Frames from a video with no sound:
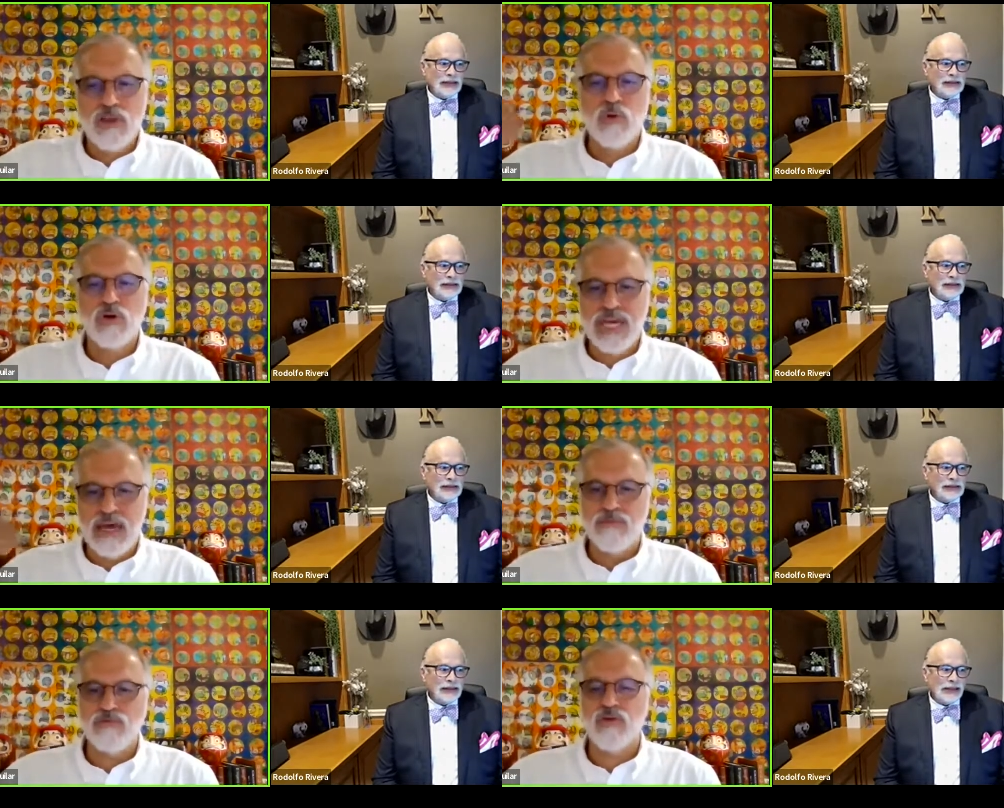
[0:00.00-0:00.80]
Speaker 1: of the book
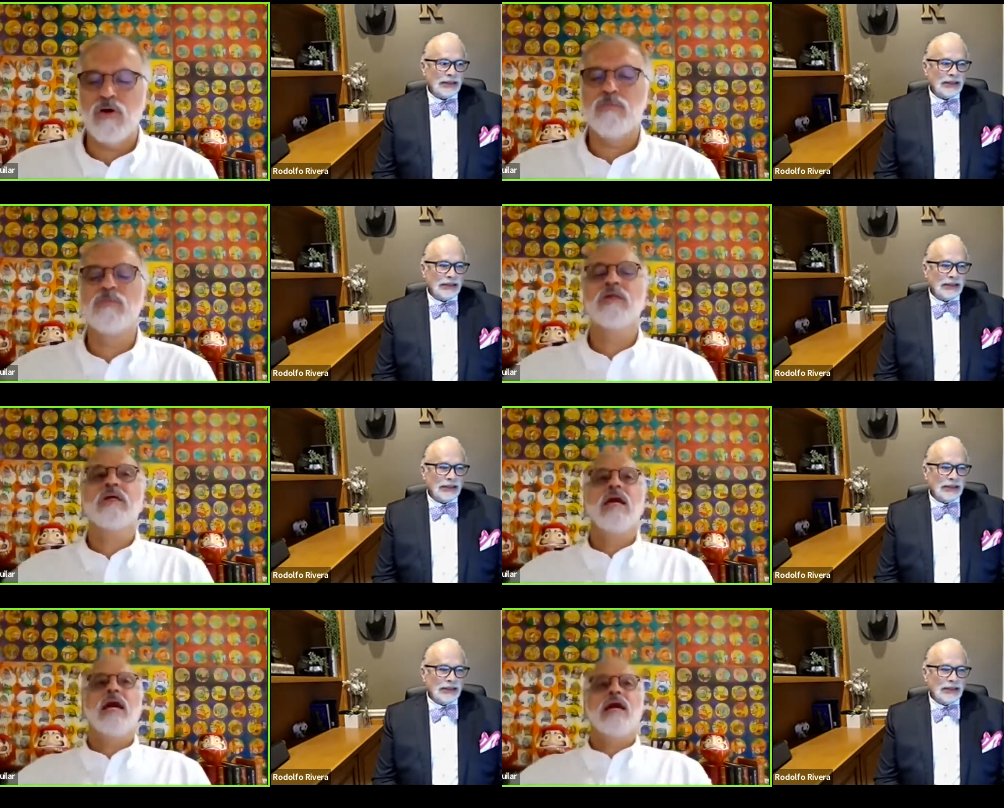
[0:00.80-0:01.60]
came from?
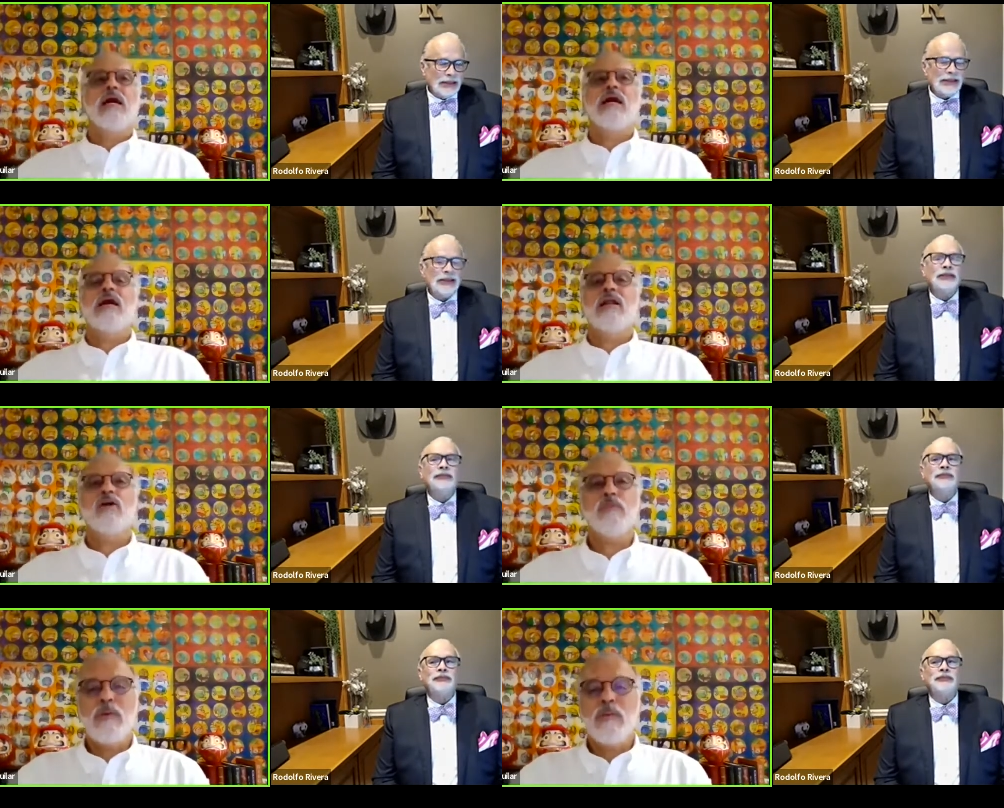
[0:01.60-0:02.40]
Uh, a
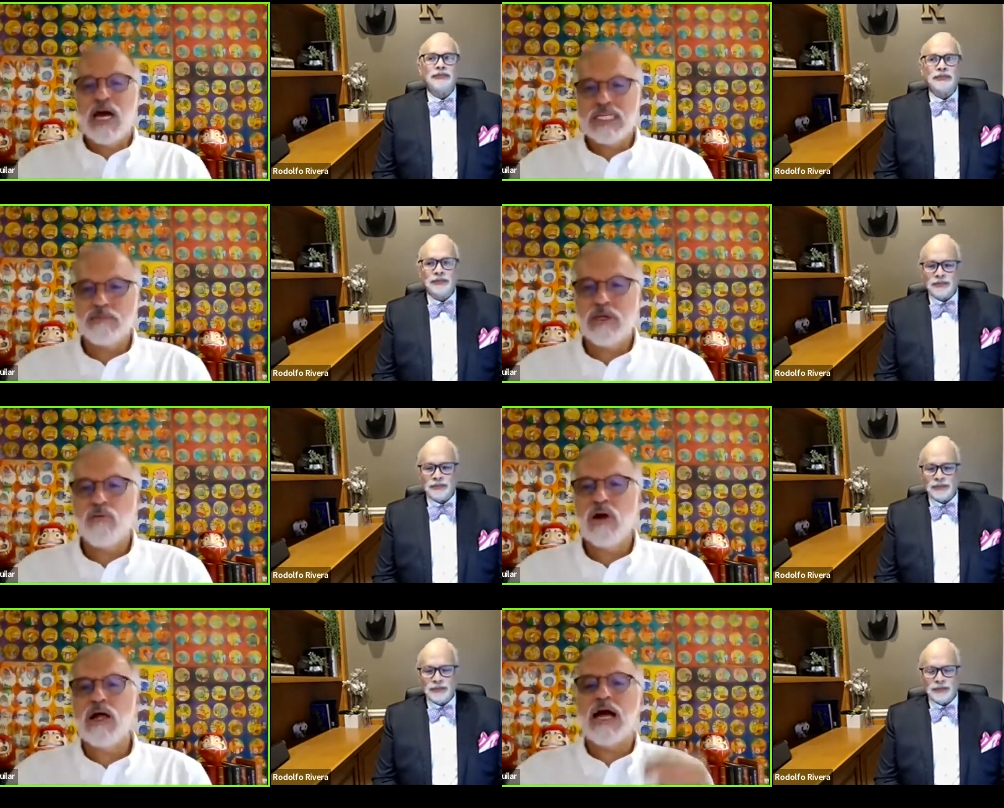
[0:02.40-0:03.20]
lot of people ask
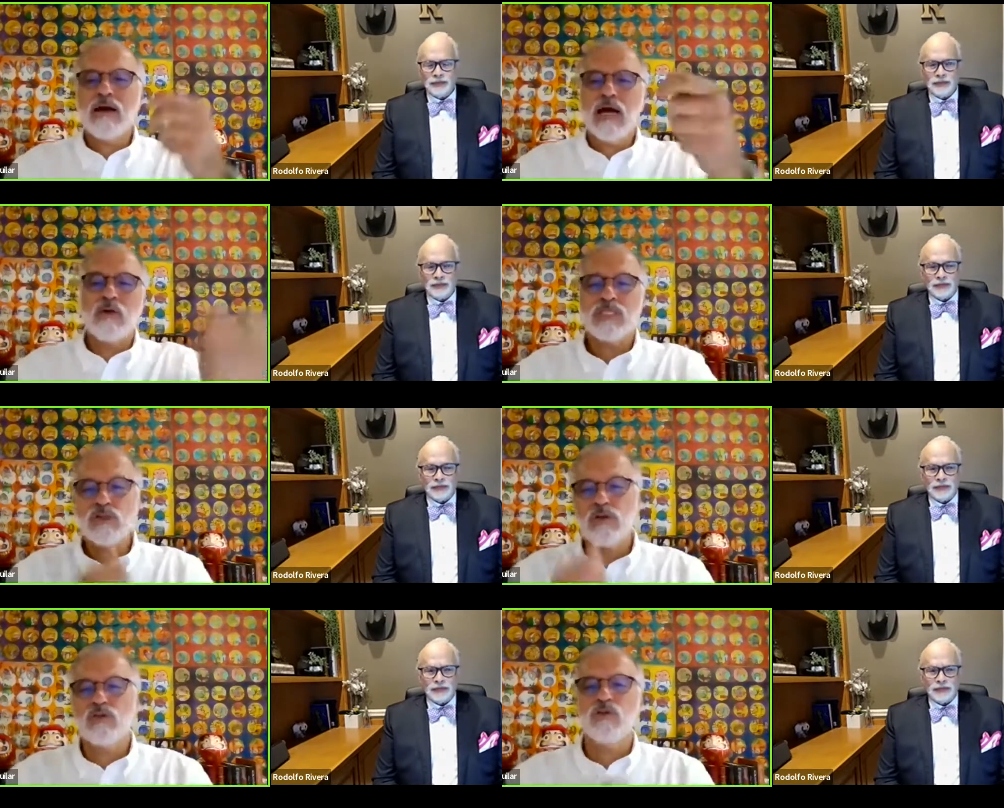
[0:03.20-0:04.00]
me, well, I, I,
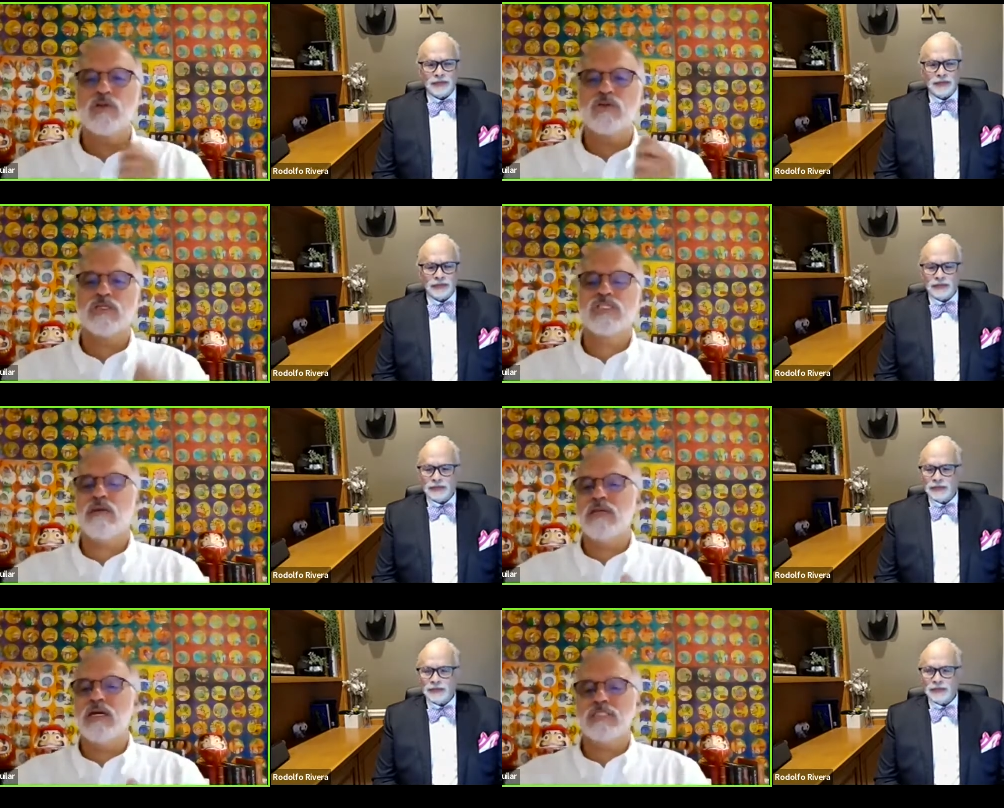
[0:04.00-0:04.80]
want to go to your
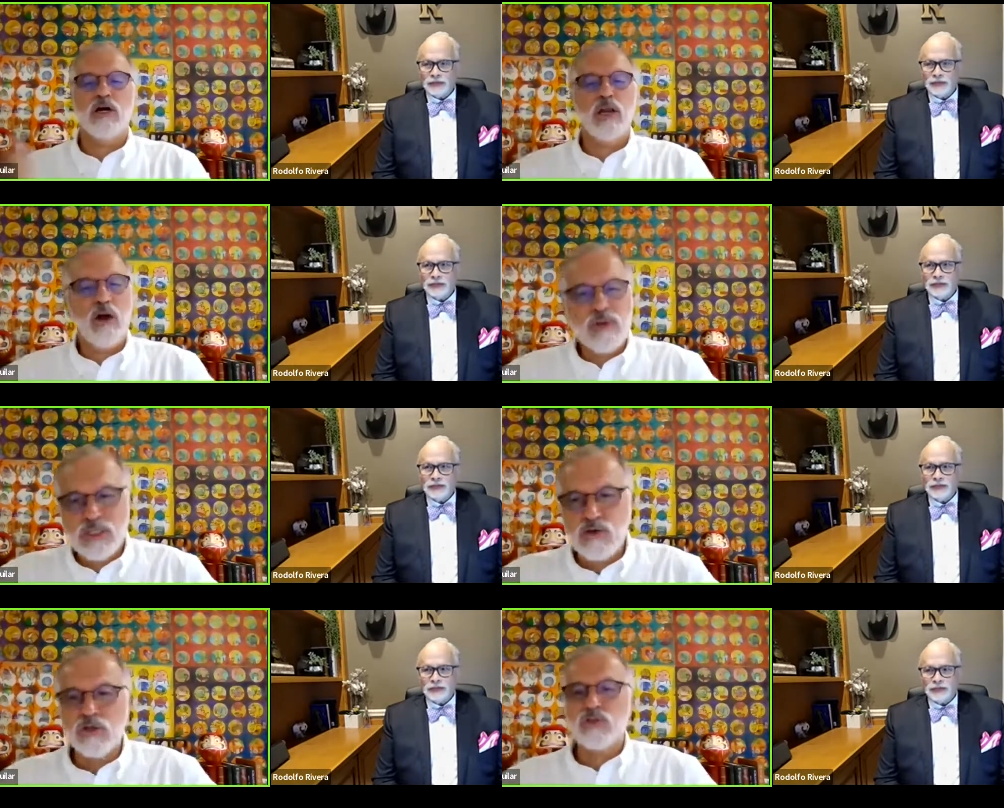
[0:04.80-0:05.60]
seminars or I
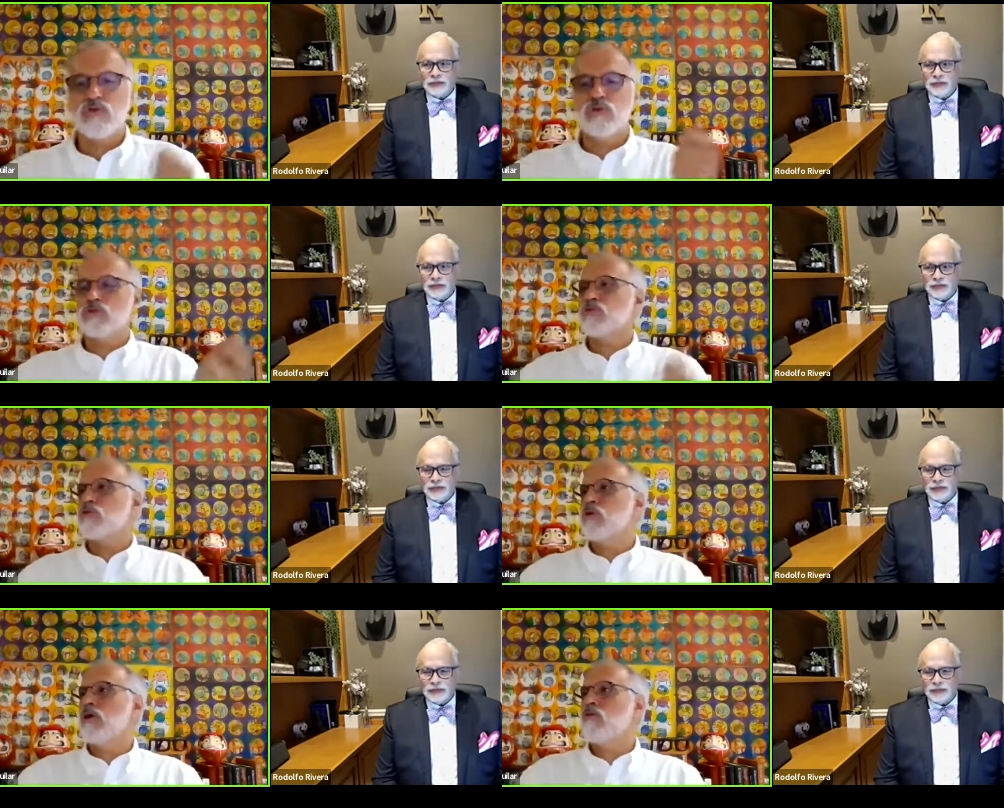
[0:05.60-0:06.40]
want to go to,
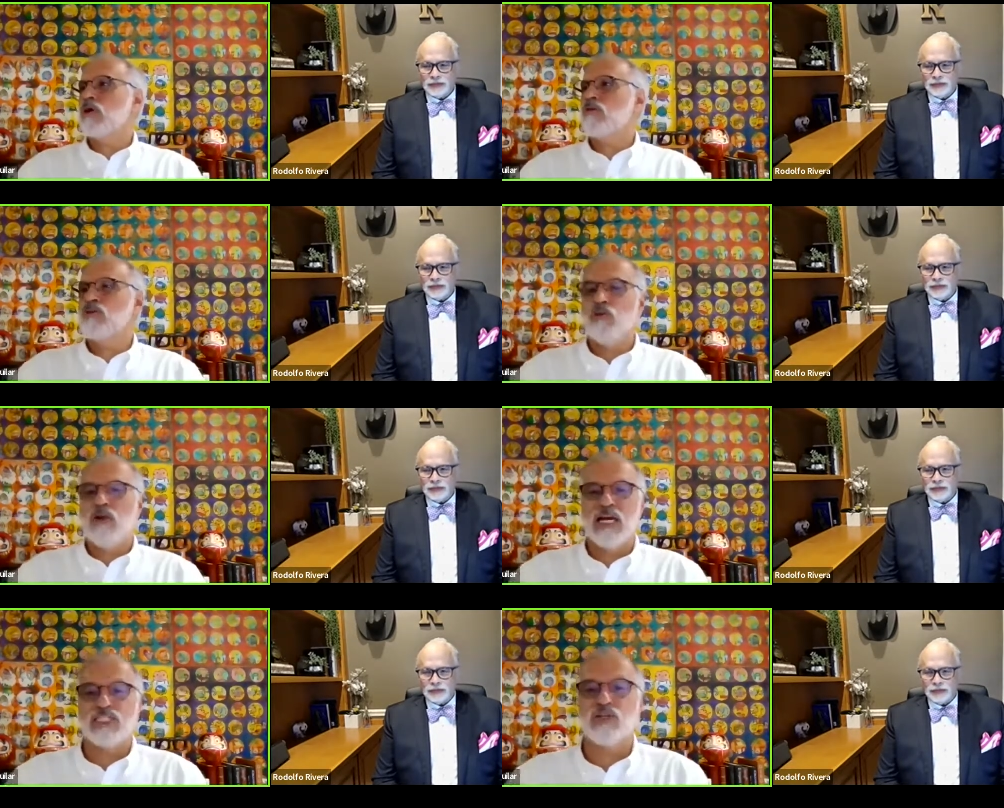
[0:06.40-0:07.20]
to uh, one of
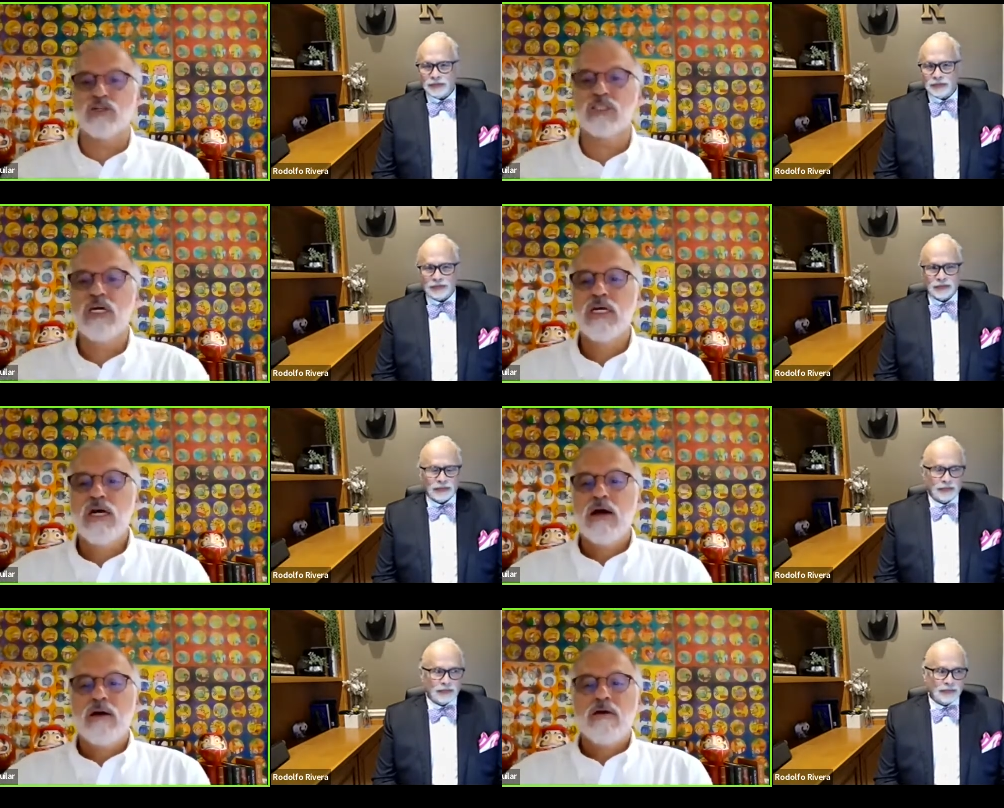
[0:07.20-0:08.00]
your lectures.
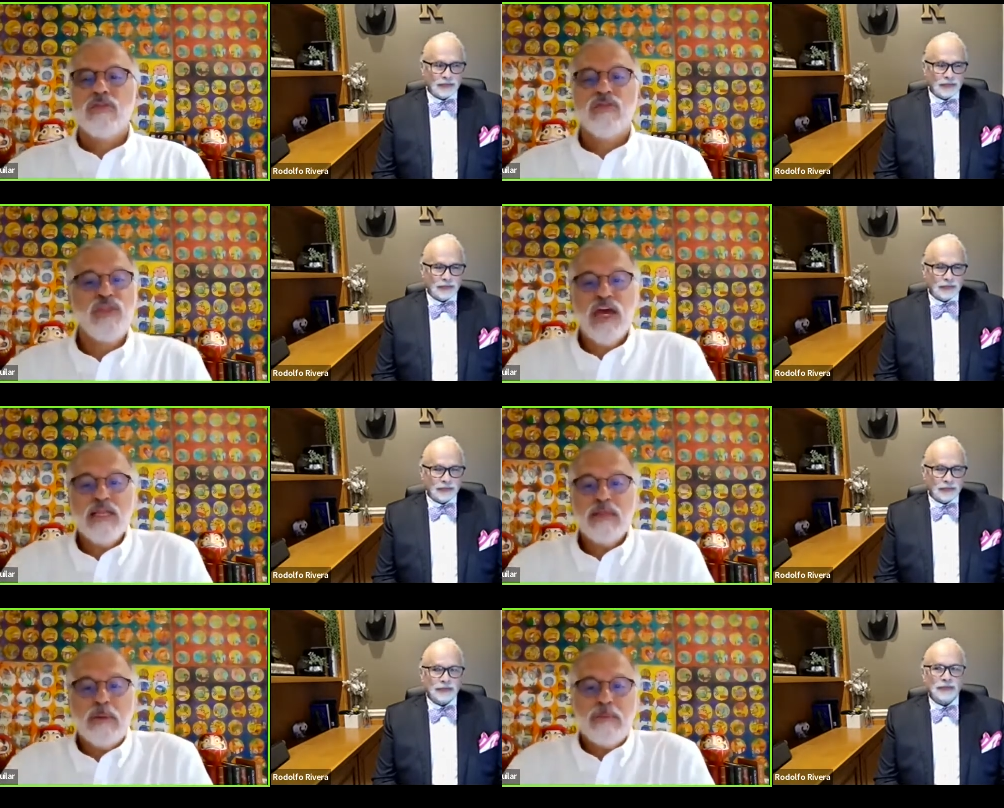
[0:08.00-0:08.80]
Then